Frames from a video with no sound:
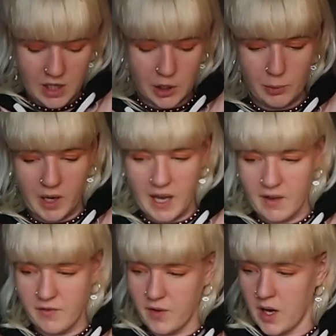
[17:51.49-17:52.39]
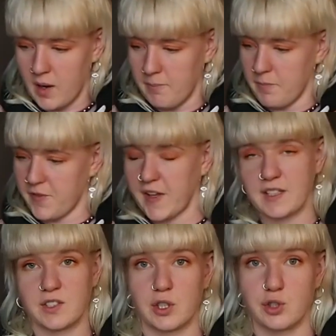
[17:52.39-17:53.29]
You might have
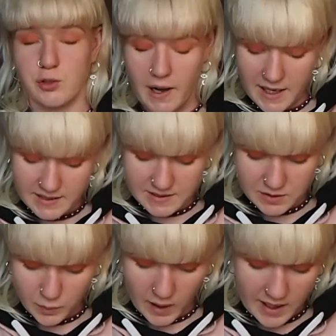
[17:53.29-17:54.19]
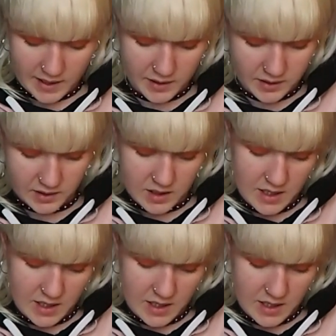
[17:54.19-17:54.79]
things to trace as well,